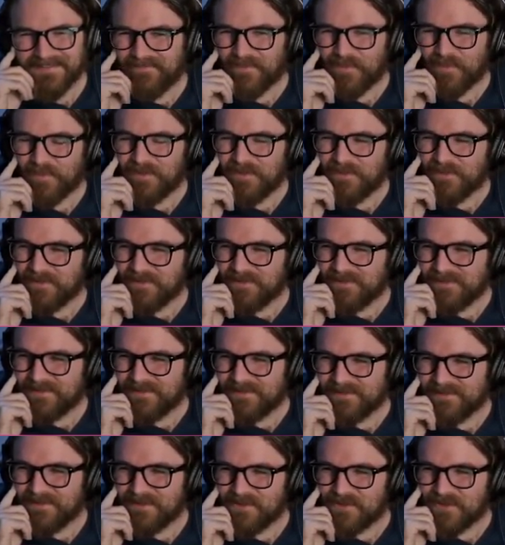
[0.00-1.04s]
Were you in
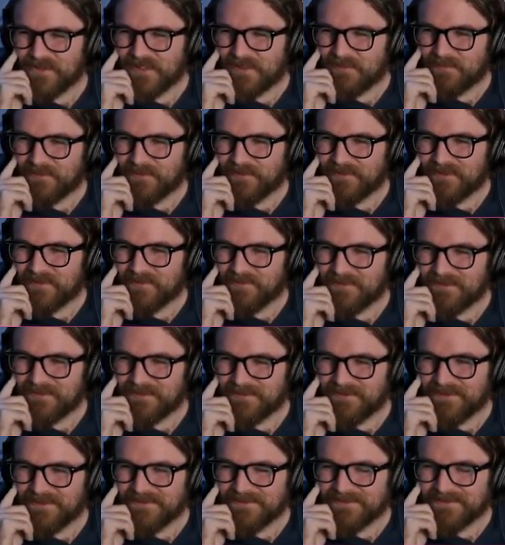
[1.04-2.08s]
the drop program
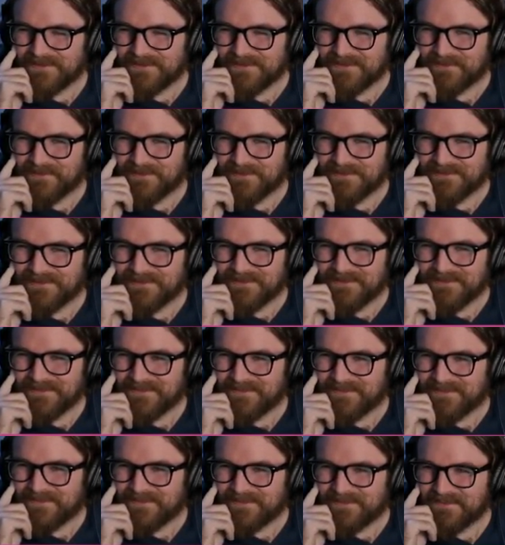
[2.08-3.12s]
too last Saiyan Prince?
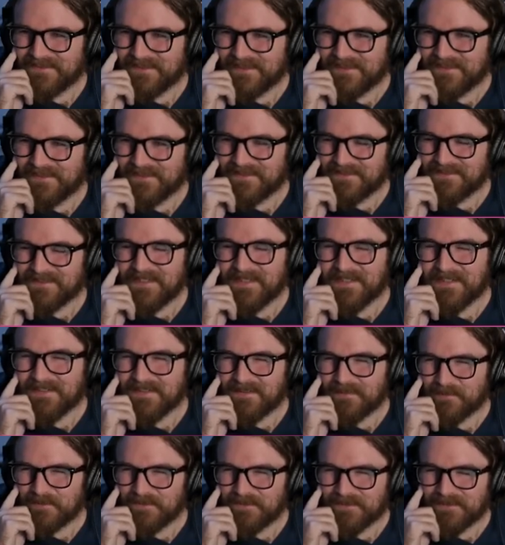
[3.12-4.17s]
Saiyan,
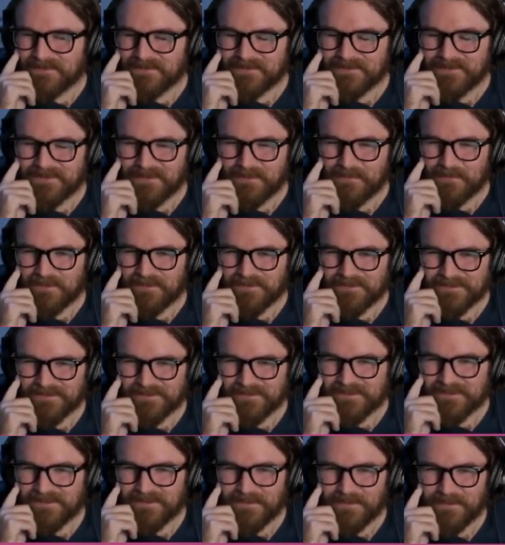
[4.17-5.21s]
Saiyan. I'm sorry, Saiyan, Prince.
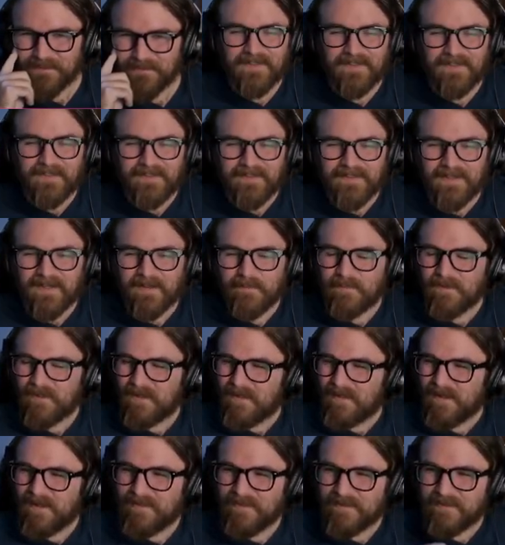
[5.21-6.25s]
Yeah, I'm
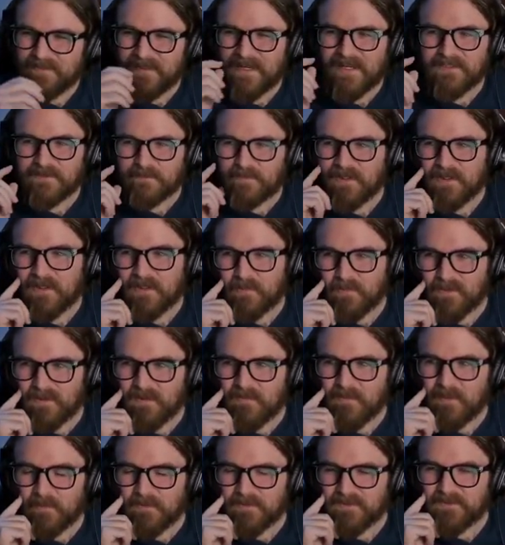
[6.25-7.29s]
I think that's probably where I
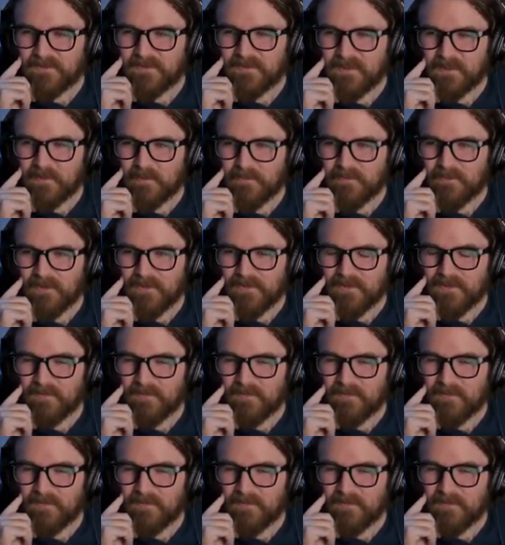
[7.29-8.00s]
remember seeing you before. I think I